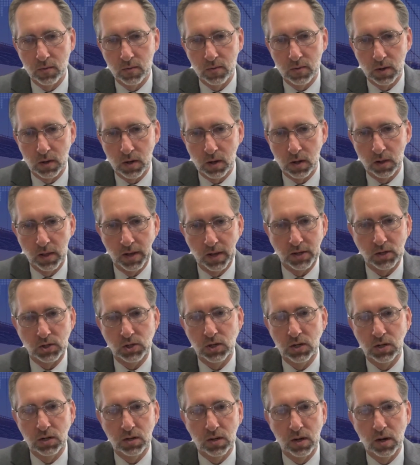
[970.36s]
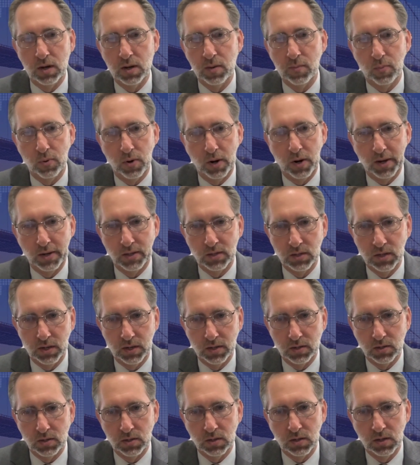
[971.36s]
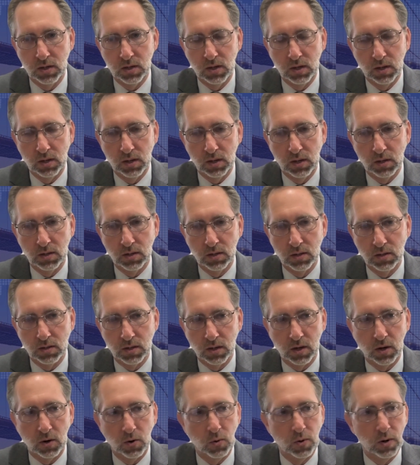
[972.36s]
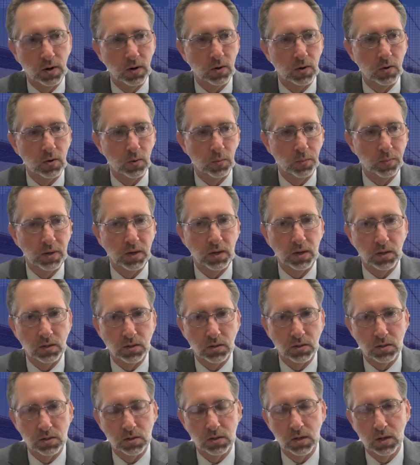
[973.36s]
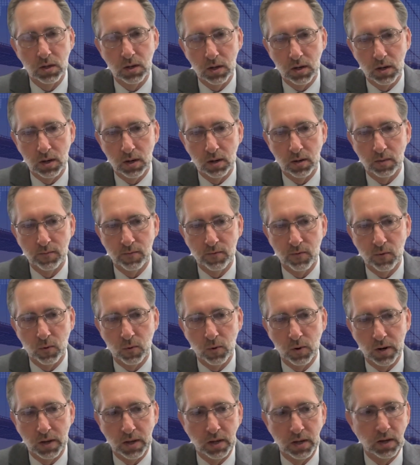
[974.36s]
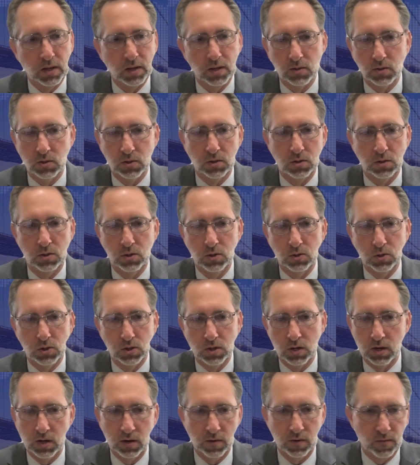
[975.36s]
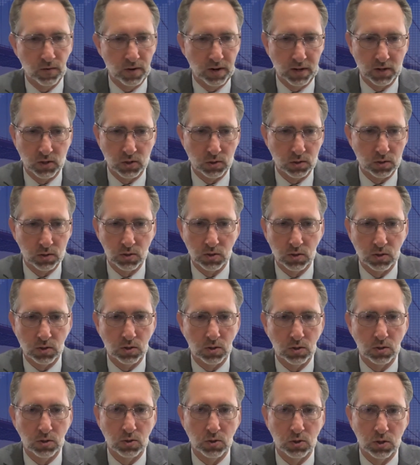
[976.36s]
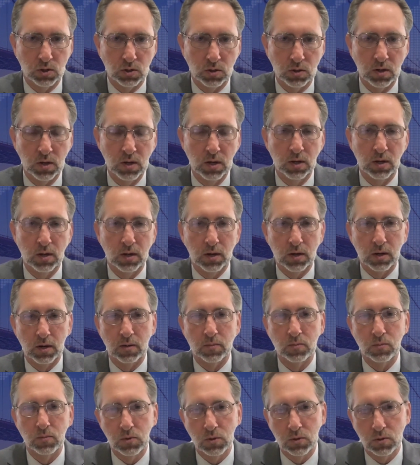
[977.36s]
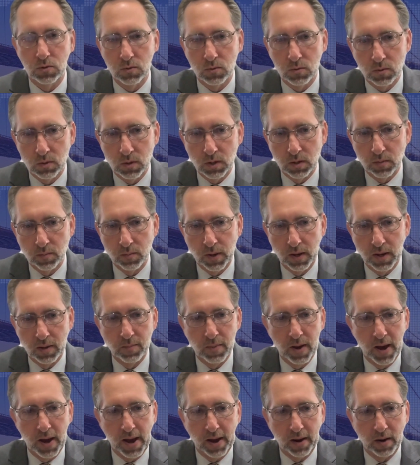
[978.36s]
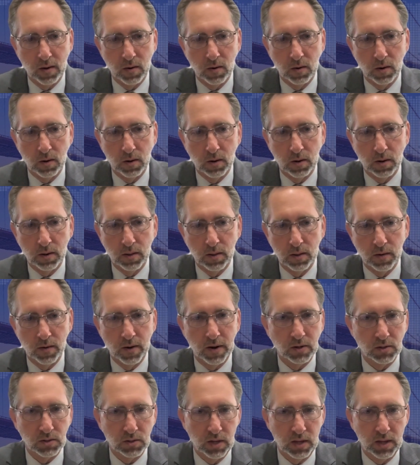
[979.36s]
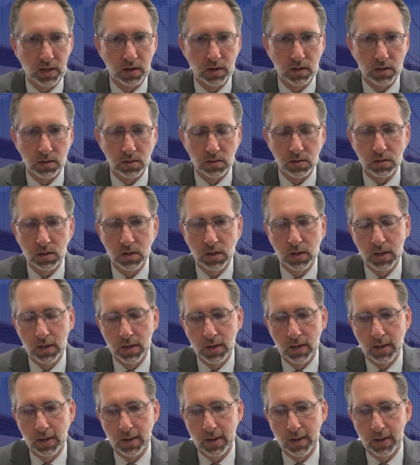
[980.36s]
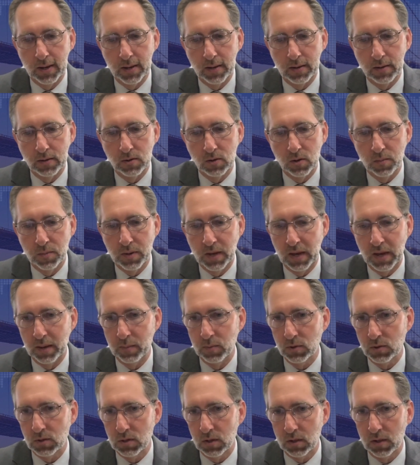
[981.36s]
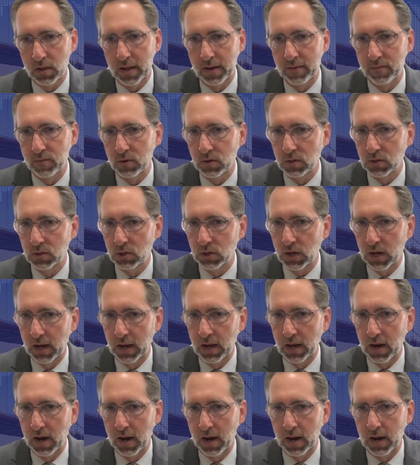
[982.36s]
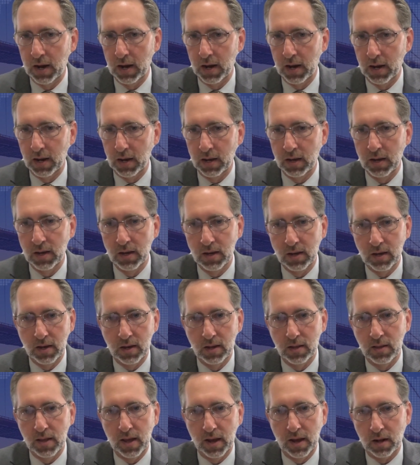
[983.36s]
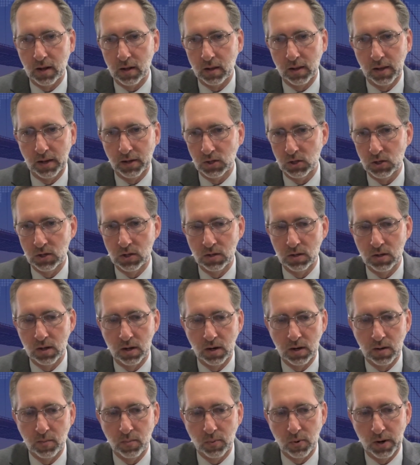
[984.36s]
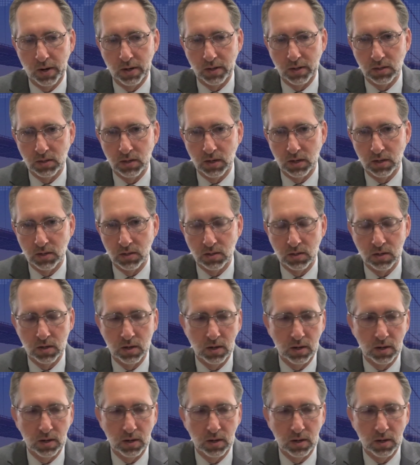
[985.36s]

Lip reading: the collection and dunning process is a critical piece for any institution, any financial institution, to get paid back on their outstandings. And to be able to leverage AI in that collection and dunning process